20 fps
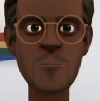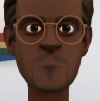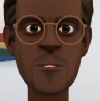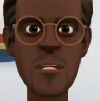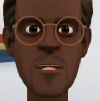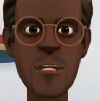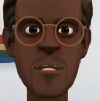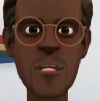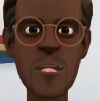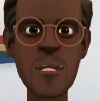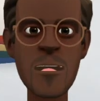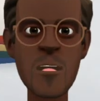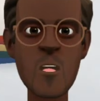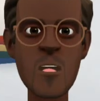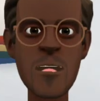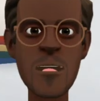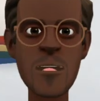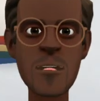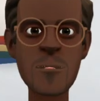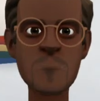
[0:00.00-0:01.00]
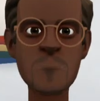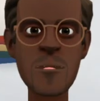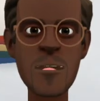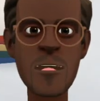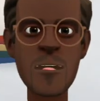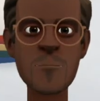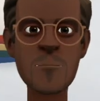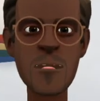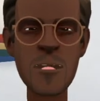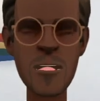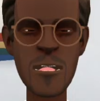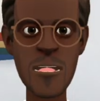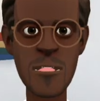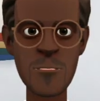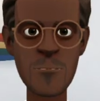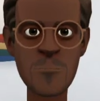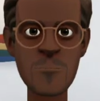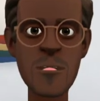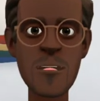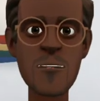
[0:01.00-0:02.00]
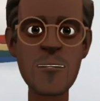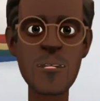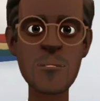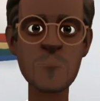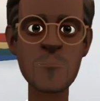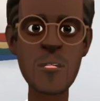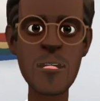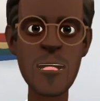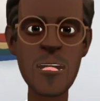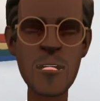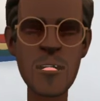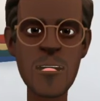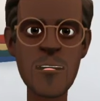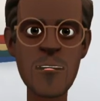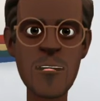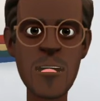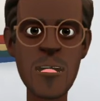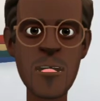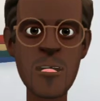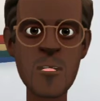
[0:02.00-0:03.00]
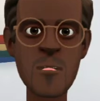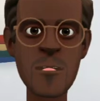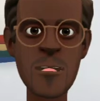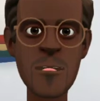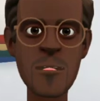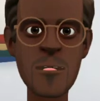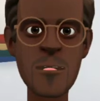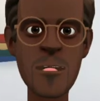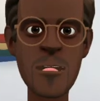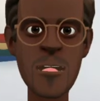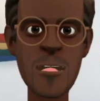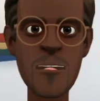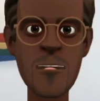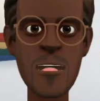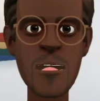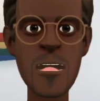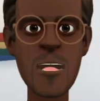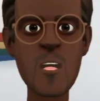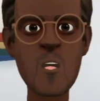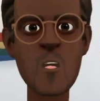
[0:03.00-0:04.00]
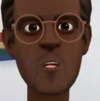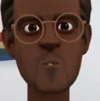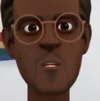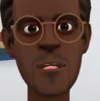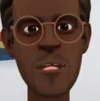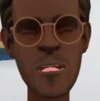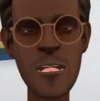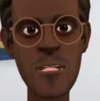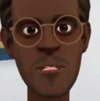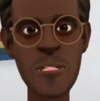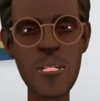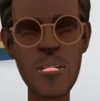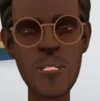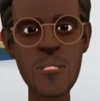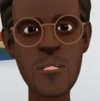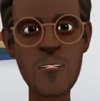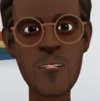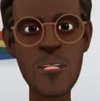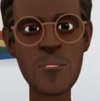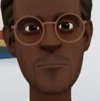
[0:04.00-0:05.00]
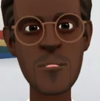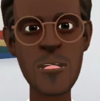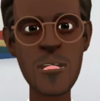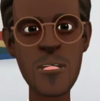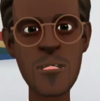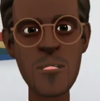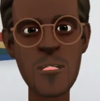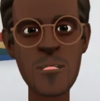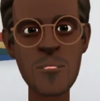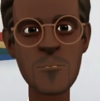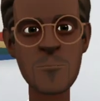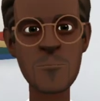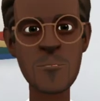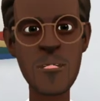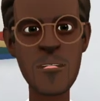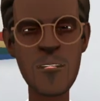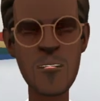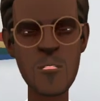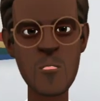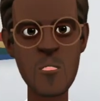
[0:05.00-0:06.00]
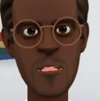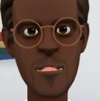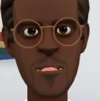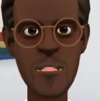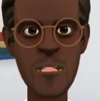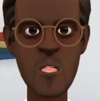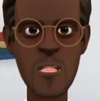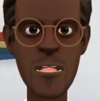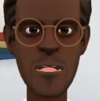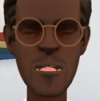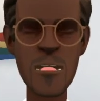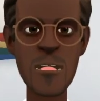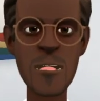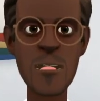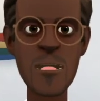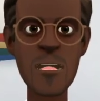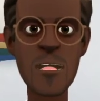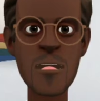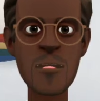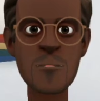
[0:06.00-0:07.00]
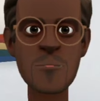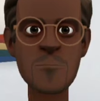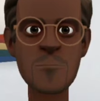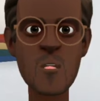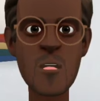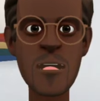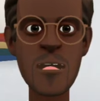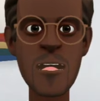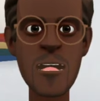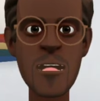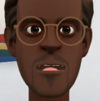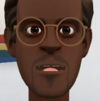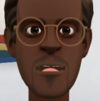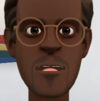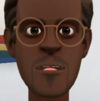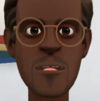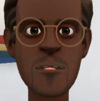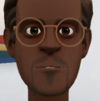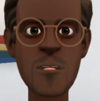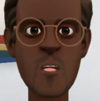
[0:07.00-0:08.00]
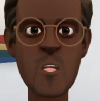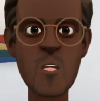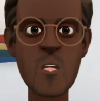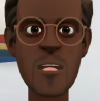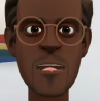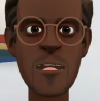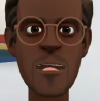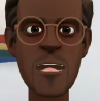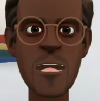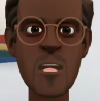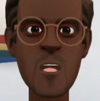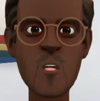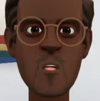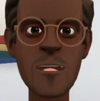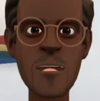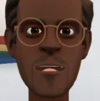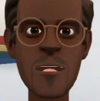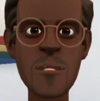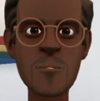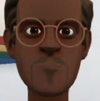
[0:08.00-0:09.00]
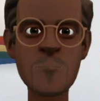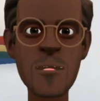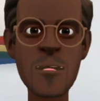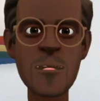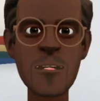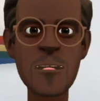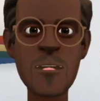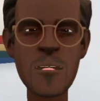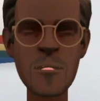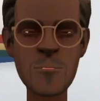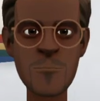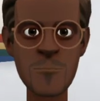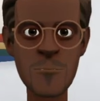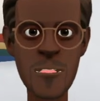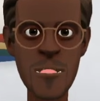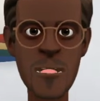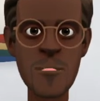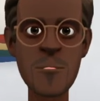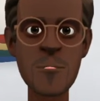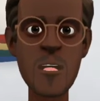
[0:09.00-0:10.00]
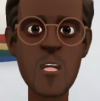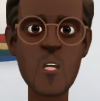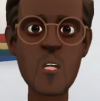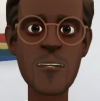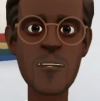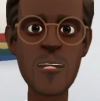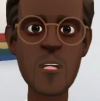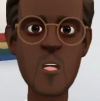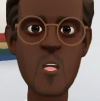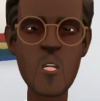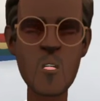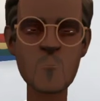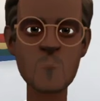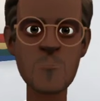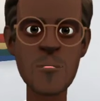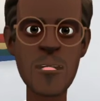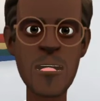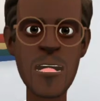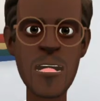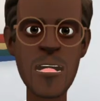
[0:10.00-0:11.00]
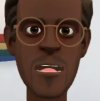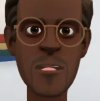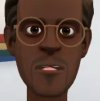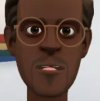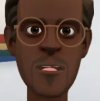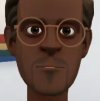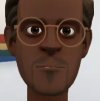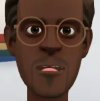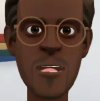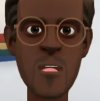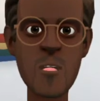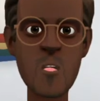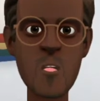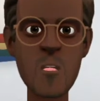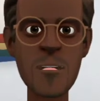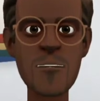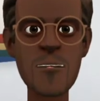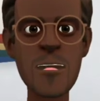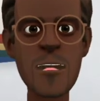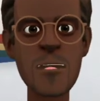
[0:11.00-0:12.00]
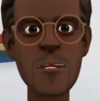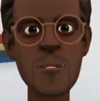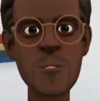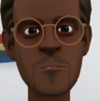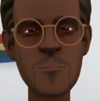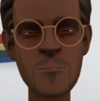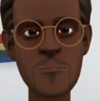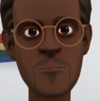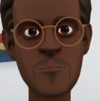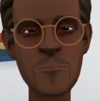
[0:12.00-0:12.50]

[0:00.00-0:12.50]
In addition to the high pickup rate, the Viper 8K features a state-of-the-art optical sensor from Razer, the Focus 20K, which reaches up to 20,000 dpi, the amount of dots per inch that the mouse travels.